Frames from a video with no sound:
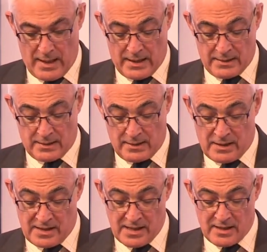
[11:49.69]
And
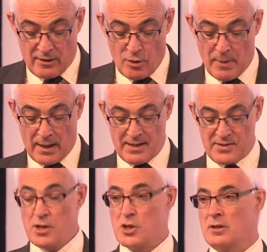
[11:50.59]
indeed,
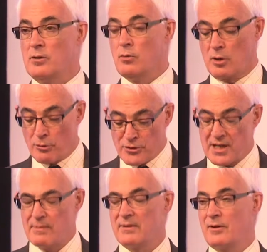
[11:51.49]
globalization, the whole
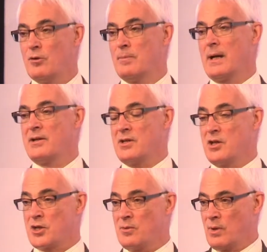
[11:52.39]
concept of
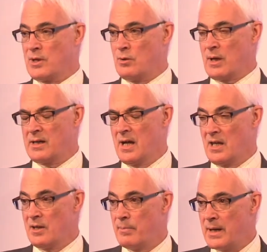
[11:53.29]
globalization, where you had
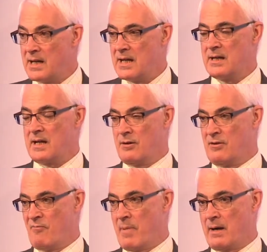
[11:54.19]
the breaking
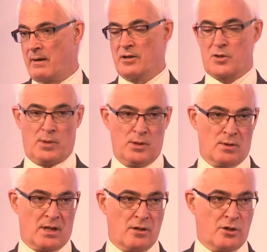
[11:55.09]
down of barriers, where you
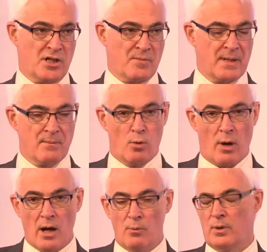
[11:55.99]
had countries being
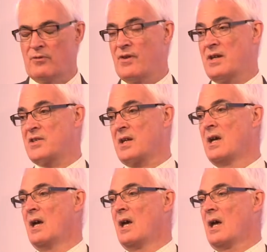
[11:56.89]
more outward-facing
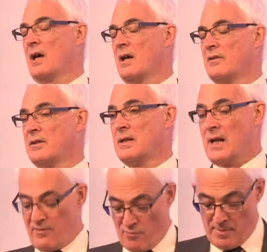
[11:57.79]

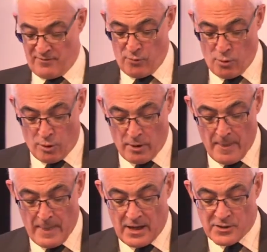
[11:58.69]
than ever before,
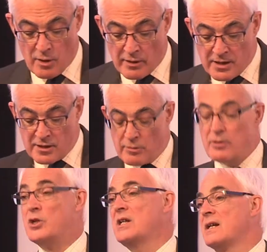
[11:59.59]
has gone into
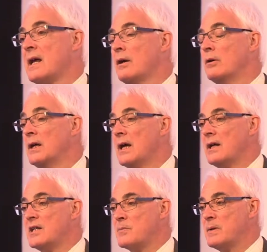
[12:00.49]
retreat now,
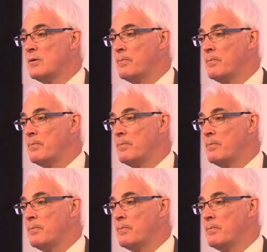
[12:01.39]
and it's been